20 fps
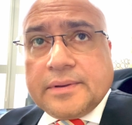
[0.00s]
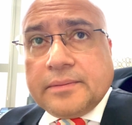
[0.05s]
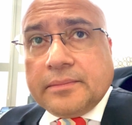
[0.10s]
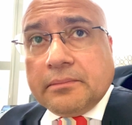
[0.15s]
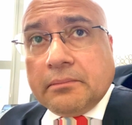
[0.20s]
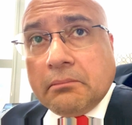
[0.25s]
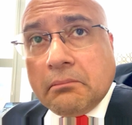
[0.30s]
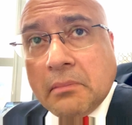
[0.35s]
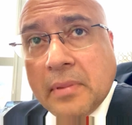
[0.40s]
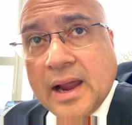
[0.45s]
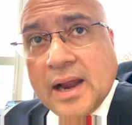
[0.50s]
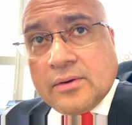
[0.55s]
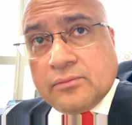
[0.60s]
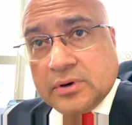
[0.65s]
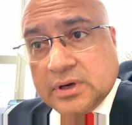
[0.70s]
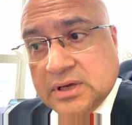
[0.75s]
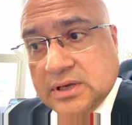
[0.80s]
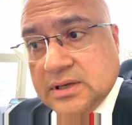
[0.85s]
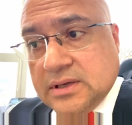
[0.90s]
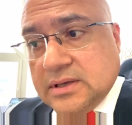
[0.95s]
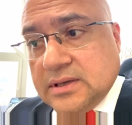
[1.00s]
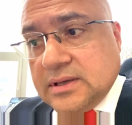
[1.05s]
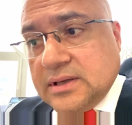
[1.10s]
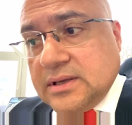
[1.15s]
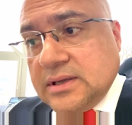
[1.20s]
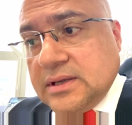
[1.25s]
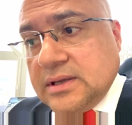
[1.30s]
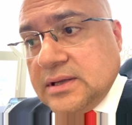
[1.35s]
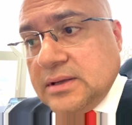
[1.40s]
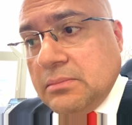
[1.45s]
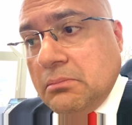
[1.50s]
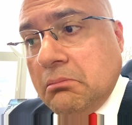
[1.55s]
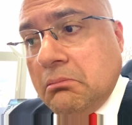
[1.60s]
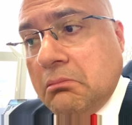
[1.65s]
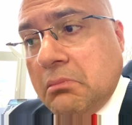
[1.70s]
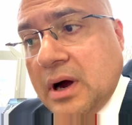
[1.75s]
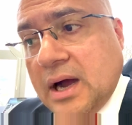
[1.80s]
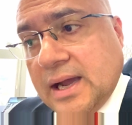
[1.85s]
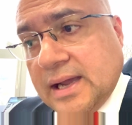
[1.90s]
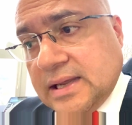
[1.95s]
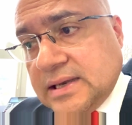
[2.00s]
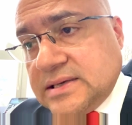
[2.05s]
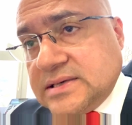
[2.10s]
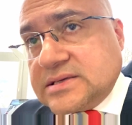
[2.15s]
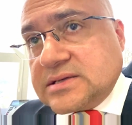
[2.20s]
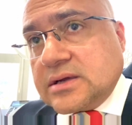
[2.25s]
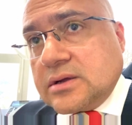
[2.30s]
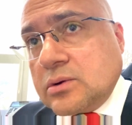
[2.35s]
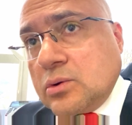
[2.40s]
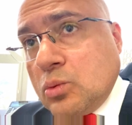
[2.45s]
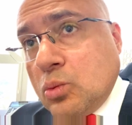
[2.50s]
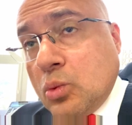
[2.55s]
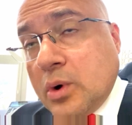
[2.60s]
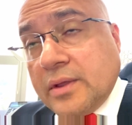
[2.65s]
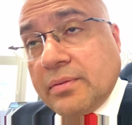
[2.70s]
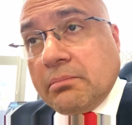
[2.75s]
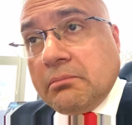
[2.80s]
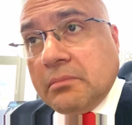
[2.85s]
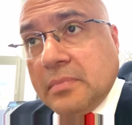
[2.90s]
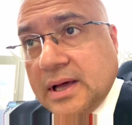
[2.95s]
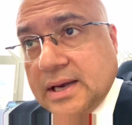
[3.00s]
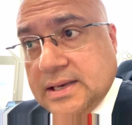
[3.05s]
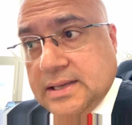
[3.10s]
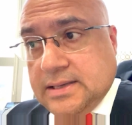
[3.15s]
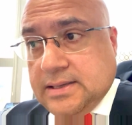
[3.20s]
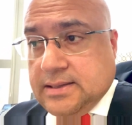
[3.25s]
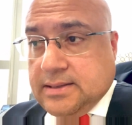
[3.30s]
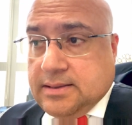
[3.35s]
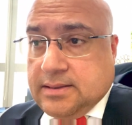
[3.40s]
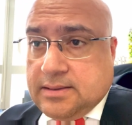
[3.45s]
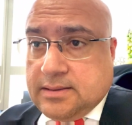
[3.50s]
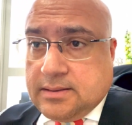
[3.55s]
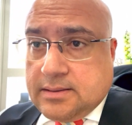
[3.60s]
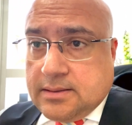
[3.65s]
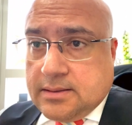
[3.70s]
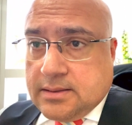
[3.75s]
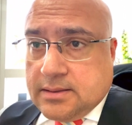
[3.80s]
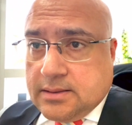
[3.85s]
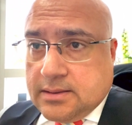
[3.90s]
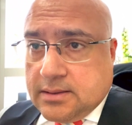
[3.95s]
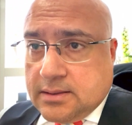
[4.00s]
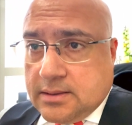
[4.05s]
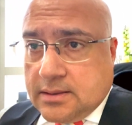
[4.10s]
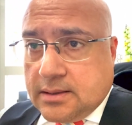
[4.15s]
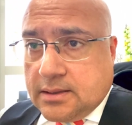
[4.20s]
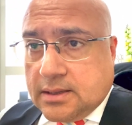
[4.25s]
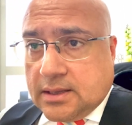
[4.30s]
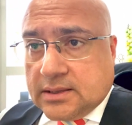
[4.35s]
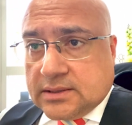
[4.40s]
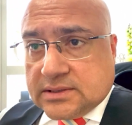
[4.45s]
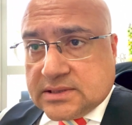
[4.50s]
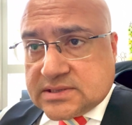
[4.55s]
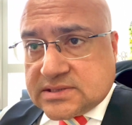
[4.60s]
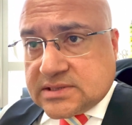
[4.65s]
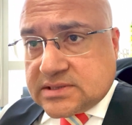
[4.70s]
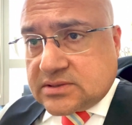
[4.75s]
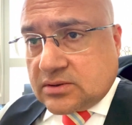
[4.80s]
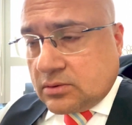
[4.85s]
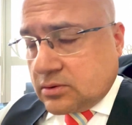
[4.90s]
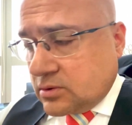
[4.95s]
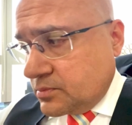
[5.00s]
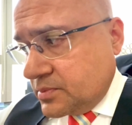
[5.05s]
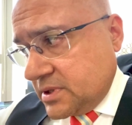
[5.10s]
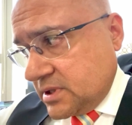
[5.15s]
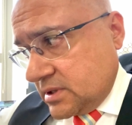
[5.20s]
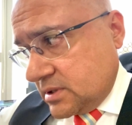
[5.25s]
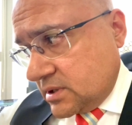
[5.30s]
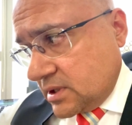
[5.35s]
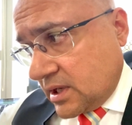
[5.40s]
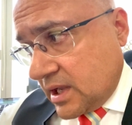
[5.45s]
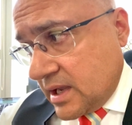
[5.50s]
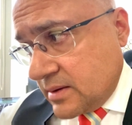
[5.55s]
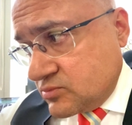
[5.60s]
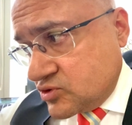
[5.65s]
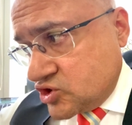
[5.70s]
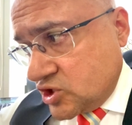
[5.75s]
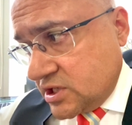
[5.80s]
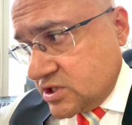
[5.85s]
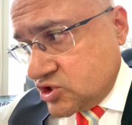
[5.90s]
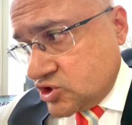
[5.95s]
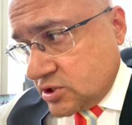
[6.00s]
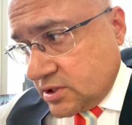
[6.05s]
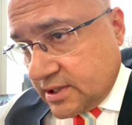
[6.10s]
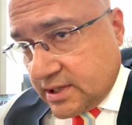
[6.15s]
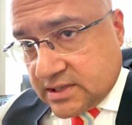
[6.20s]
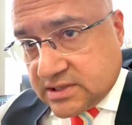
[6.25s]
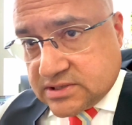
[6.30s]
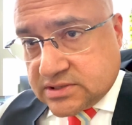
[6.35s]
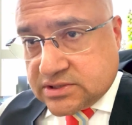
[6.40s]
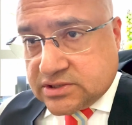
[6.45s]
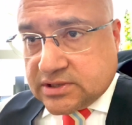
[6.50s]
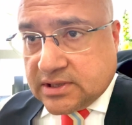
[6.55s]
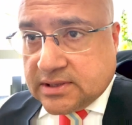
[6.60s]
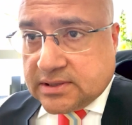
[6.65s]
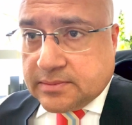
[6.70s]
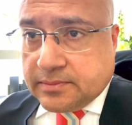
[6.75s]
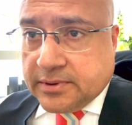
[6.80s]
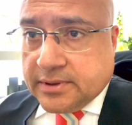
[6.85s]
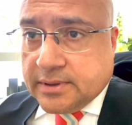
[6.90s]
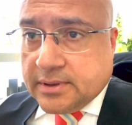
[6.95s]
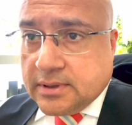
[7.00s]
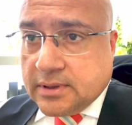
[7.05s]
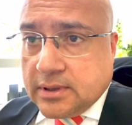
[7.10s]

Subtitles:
marry mind with money. And this is going to be the game changer, ladies and gentlemen.